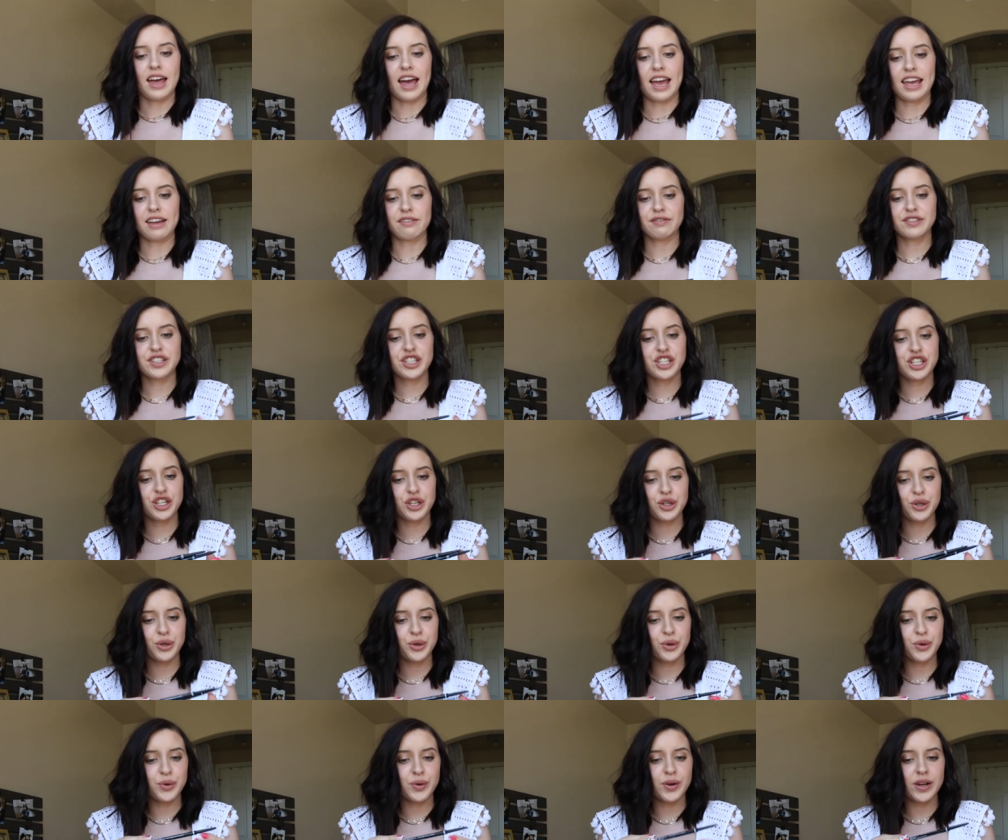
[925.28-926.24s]
I have
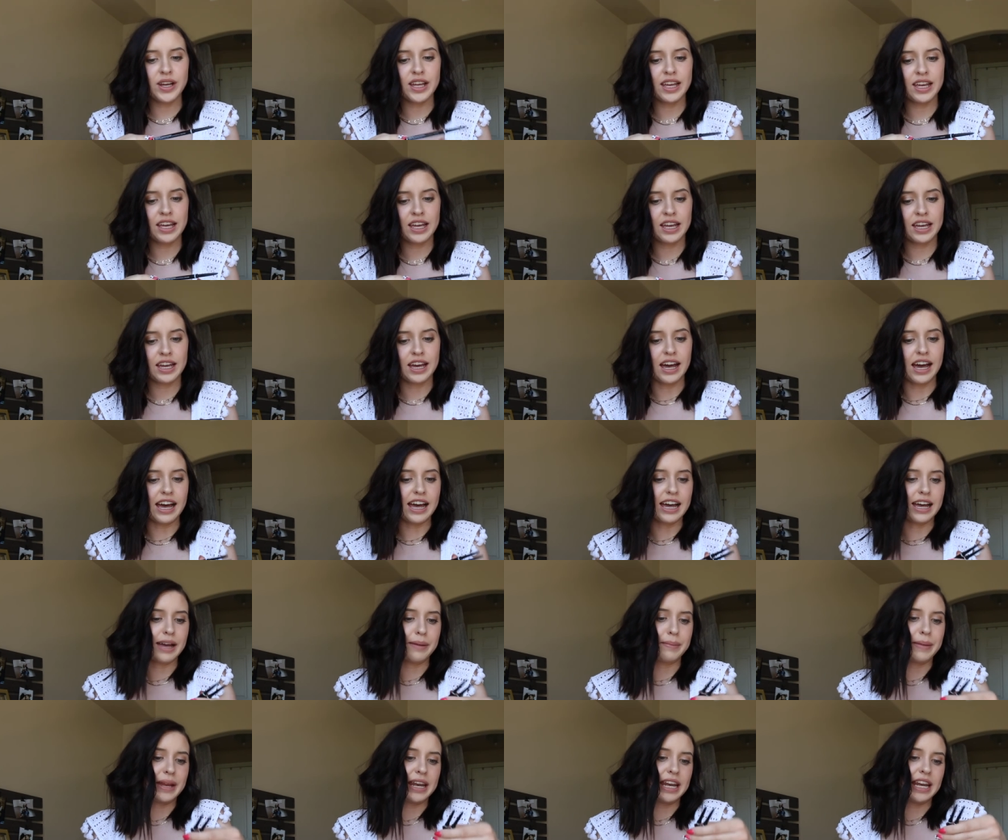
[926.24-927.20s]
two
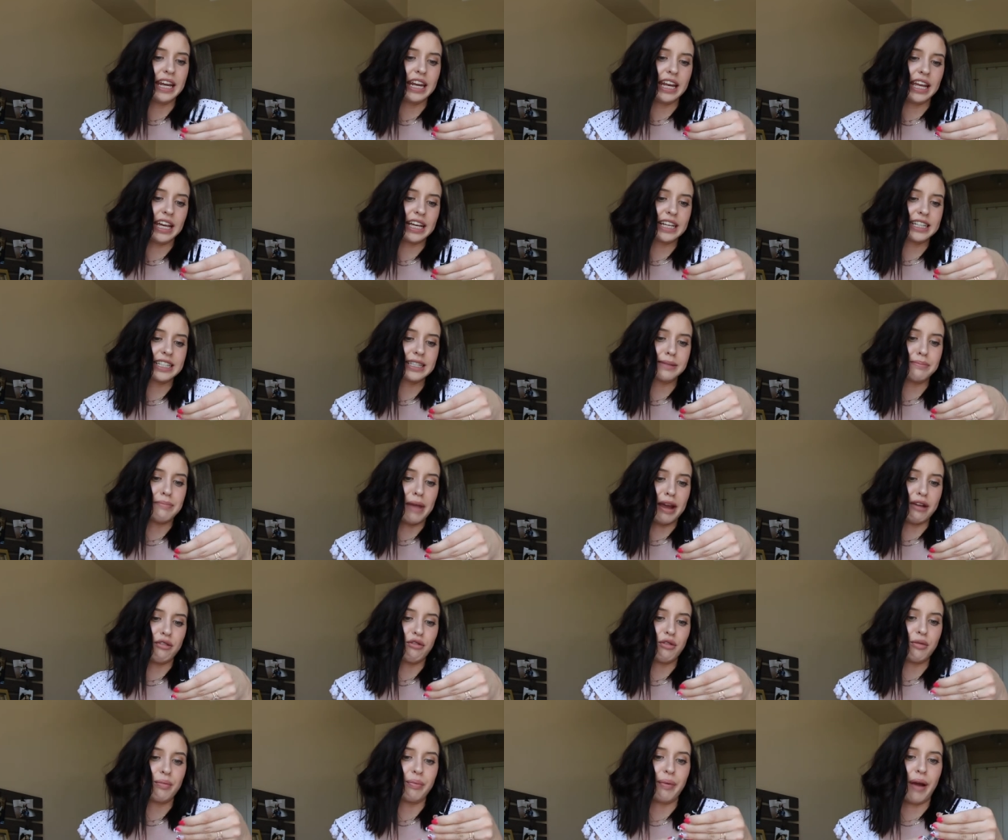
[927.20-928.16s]
NYX
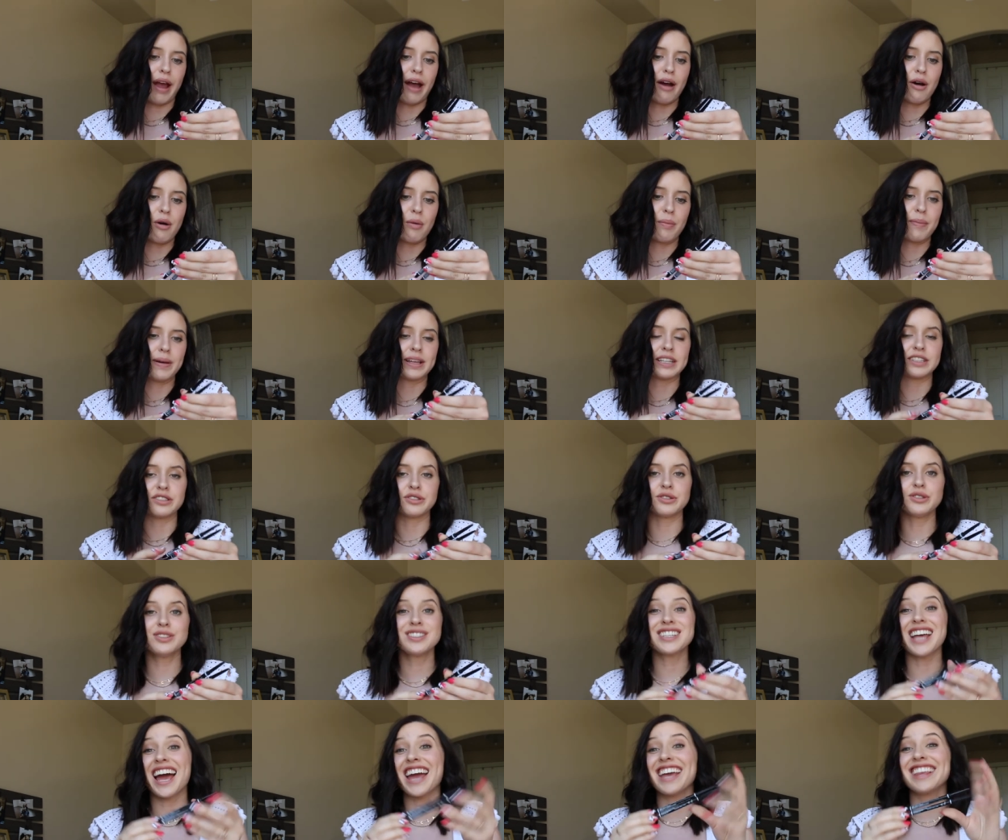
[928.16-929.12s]
Micro Brow
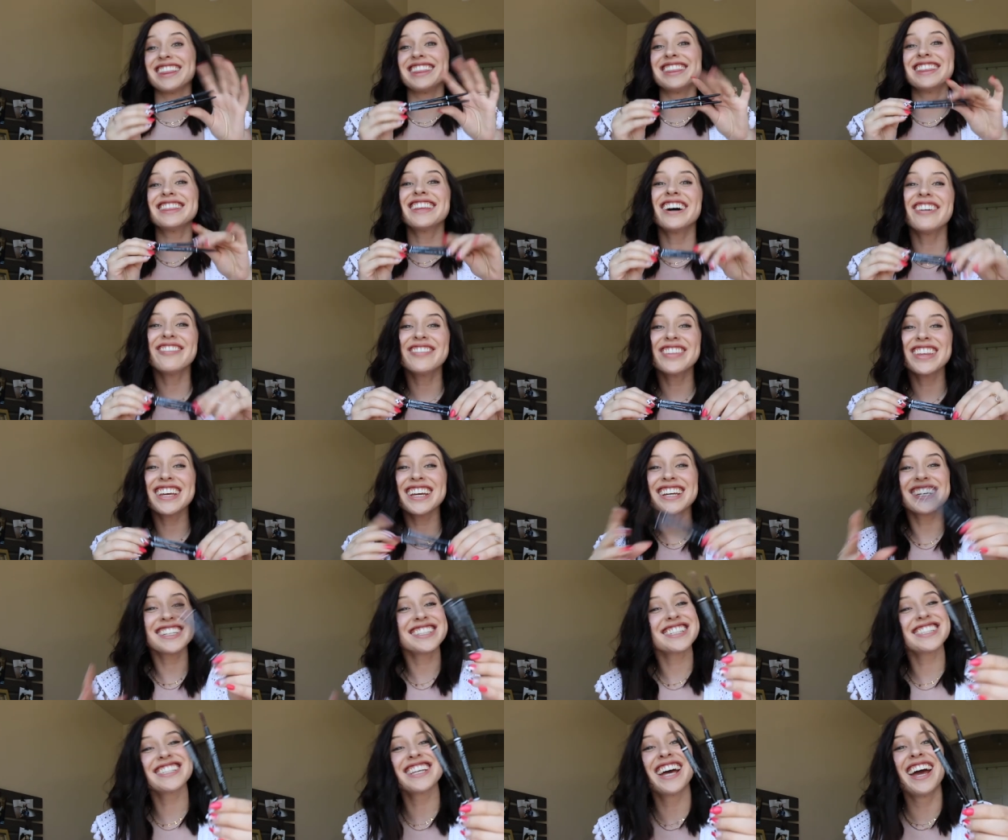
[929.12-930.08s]
Pencils. I love
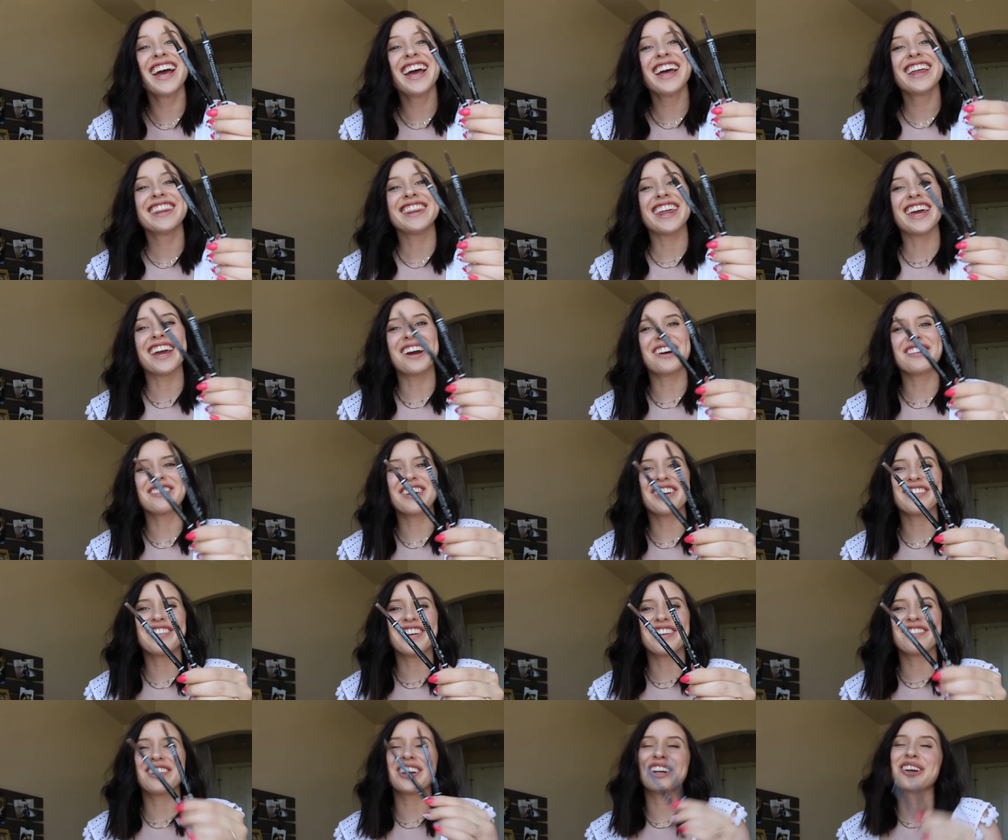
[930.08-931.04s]
these. They are my
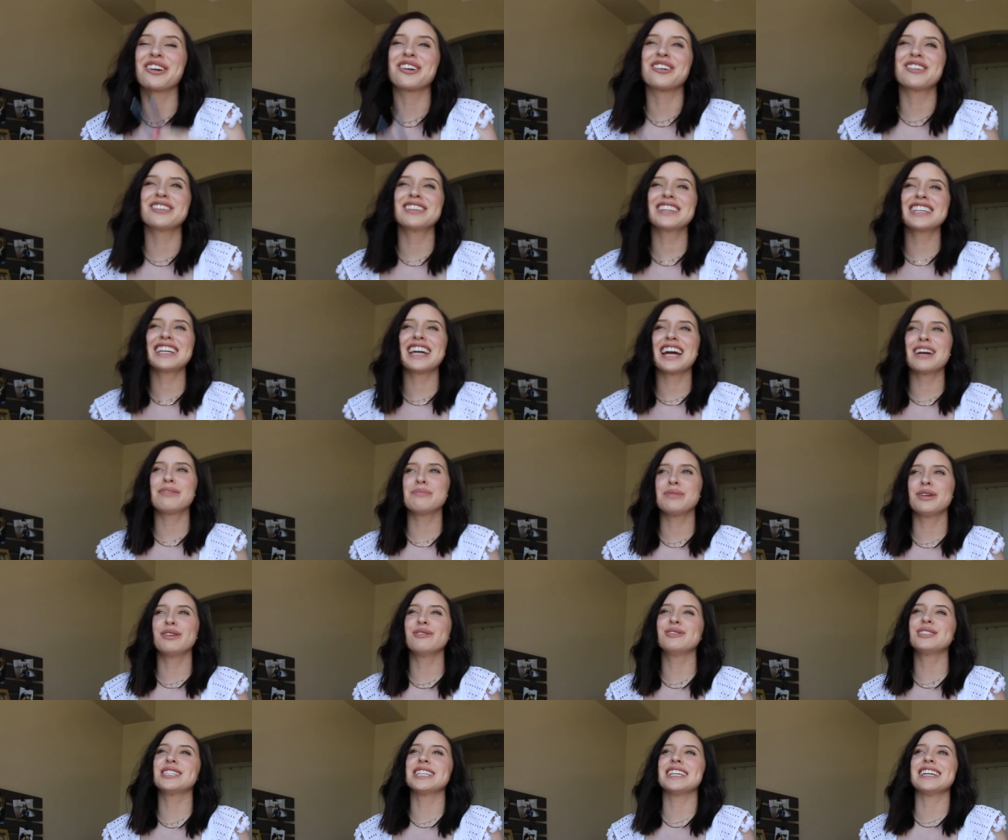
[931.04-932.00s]
favorite. Currently, I'm
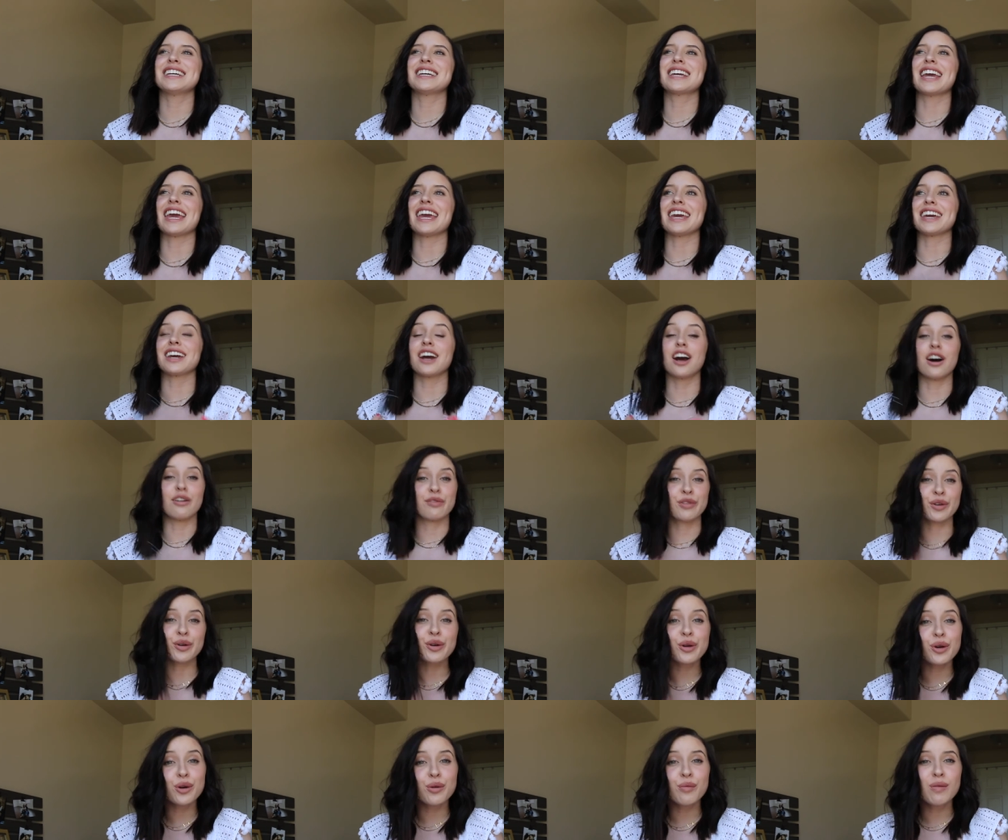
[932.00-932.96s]
using a
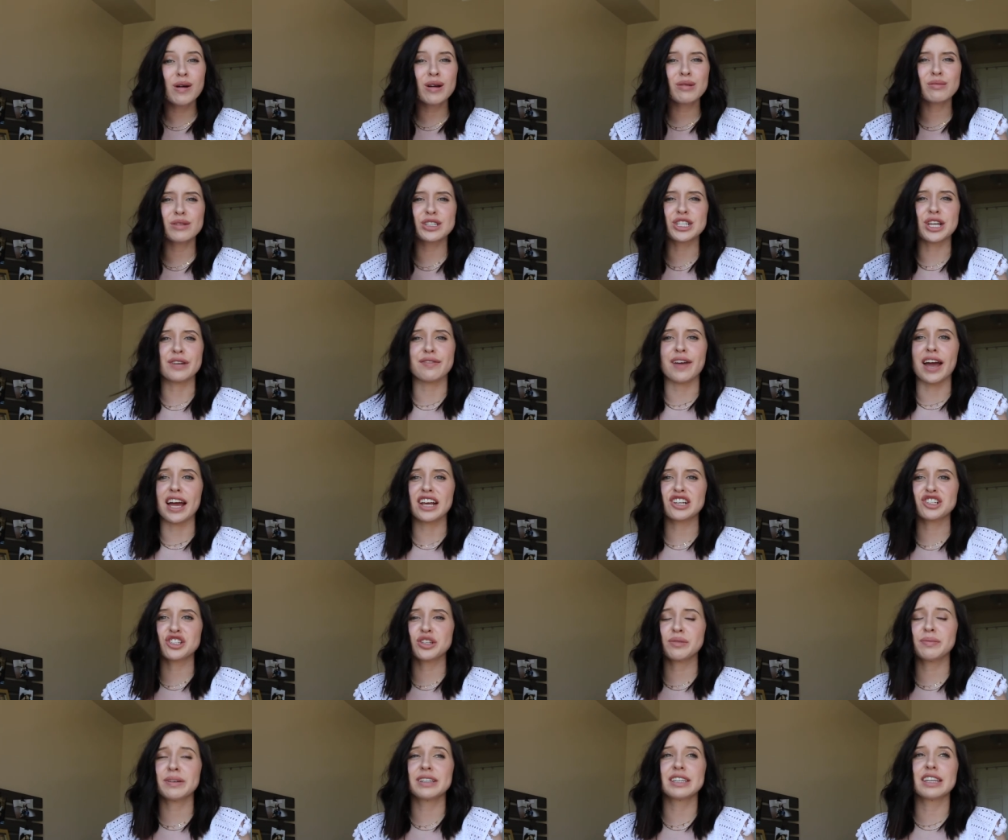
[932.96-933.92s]
CoverGirl one, which I've
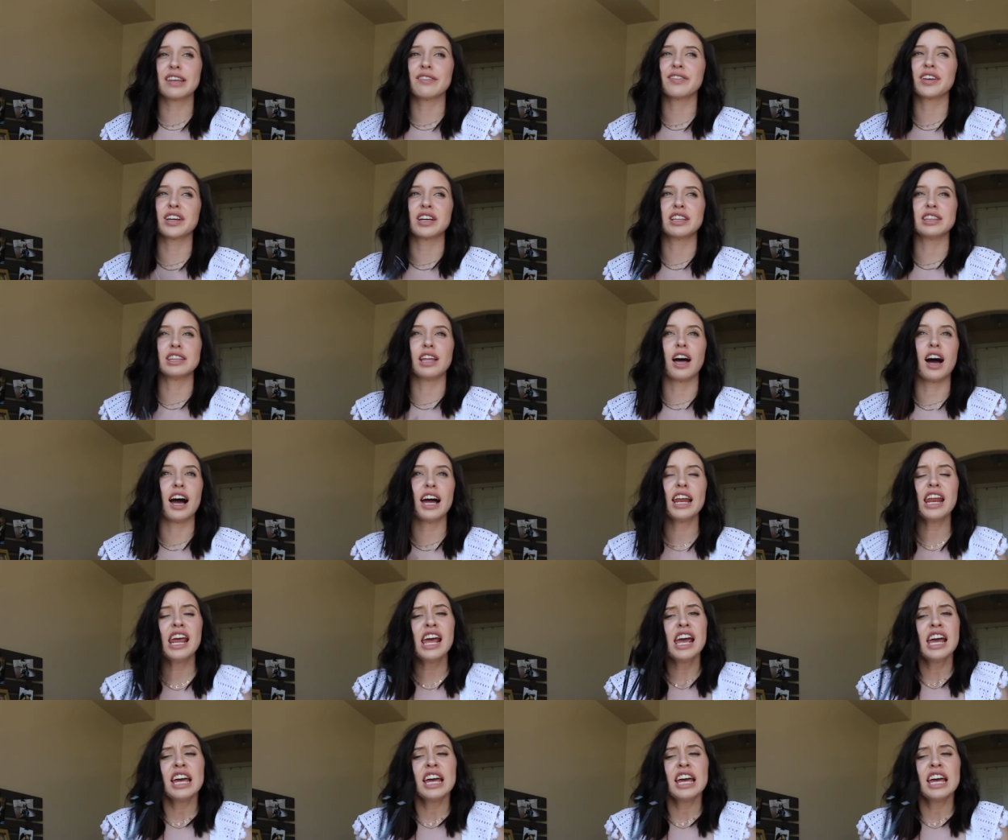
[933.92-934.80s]
actually been loving a lot.